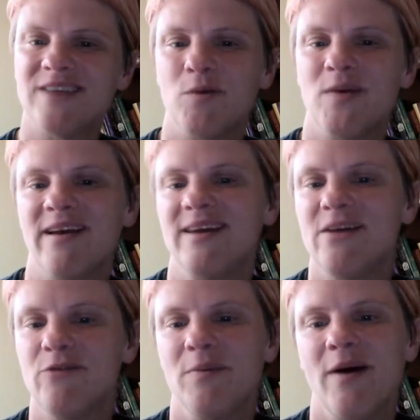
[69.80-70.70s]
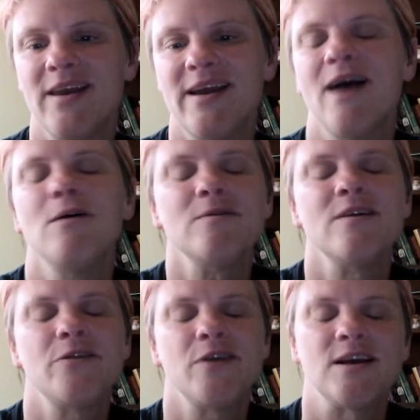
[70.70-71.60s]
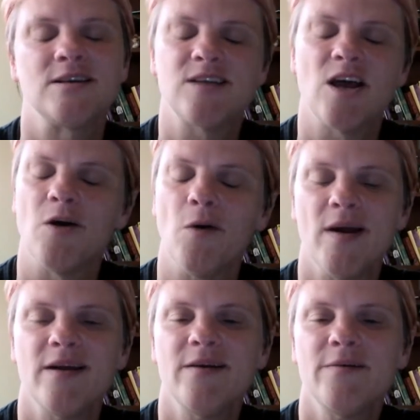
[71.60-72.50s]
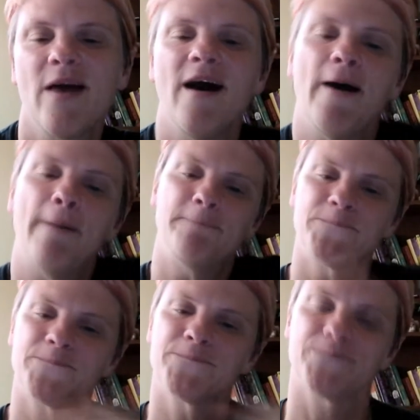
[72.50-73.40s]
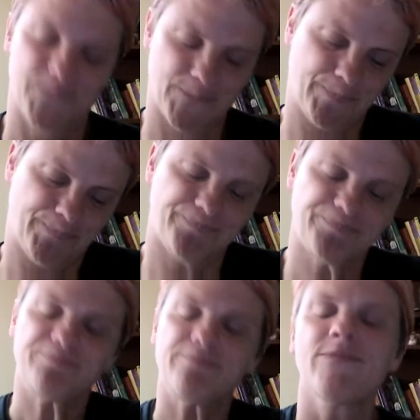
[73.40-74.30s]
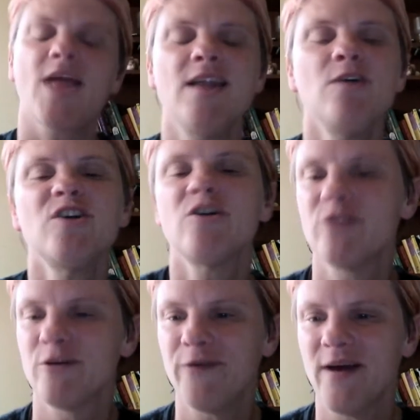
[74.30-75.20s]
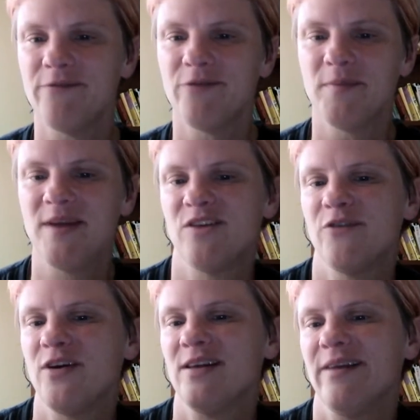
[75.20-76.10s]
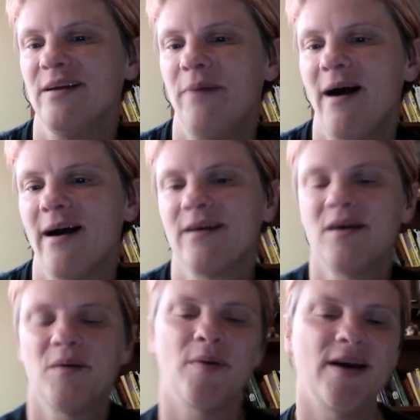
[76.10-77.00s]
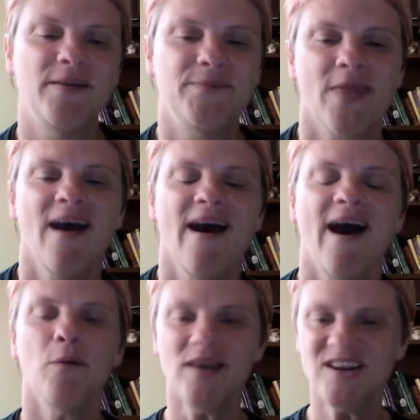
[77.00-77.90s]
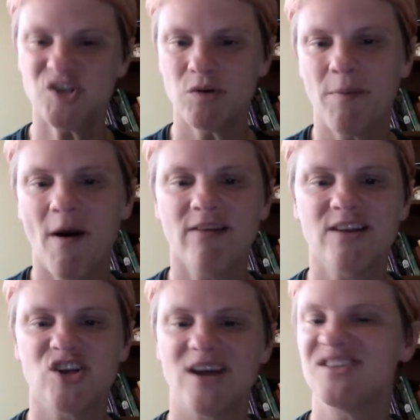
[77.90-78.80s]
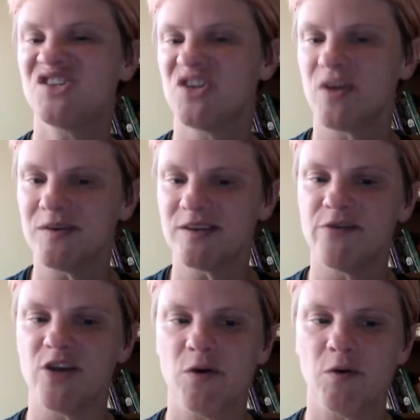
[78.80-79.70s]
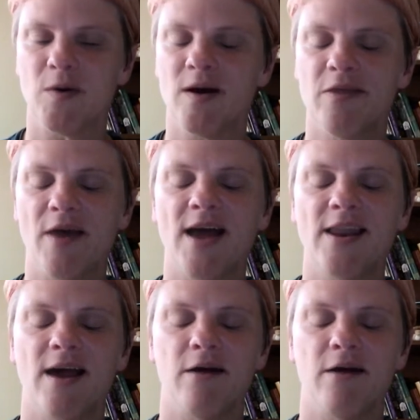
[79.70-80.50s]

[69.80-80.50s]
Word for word: Day weekend everybody. How are things going? I know they're fine for me, they're very laid back, but I wanted to apologize to those of you that